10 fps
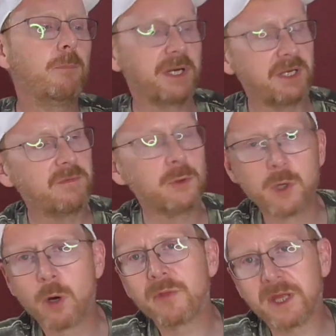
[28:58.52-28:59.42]
But if you
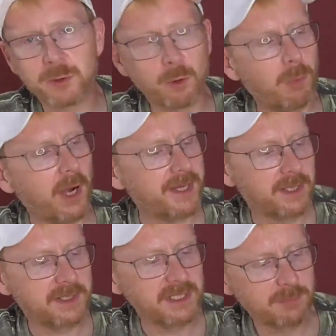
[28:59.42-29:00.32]
know that you're
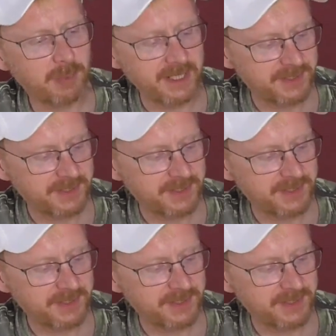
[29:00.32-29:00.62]
buying a display